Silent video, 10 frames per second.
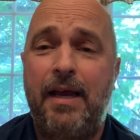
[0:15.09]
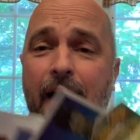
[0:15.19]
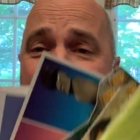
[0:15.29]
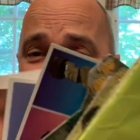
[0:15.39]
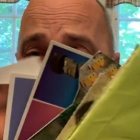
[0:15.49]

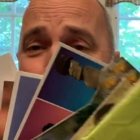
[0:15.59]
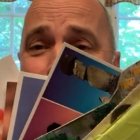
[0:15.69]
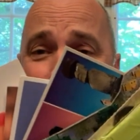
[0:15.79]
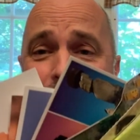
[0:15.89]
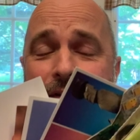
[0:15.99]
I did pretty
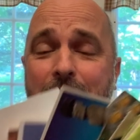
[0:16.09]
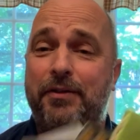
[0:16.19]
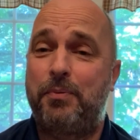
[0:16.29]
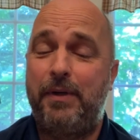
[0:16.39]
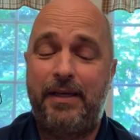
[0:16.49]
good
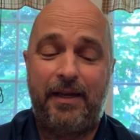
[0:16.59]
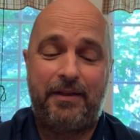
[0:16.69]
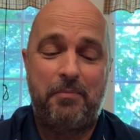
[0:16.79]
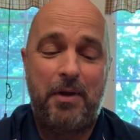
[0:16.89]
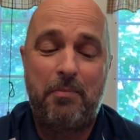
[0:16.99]
this week at
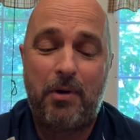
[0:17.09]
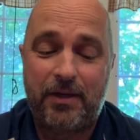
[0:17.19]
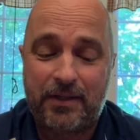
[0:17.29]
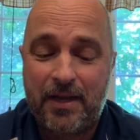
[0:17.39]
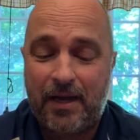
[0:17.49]
the mailbox.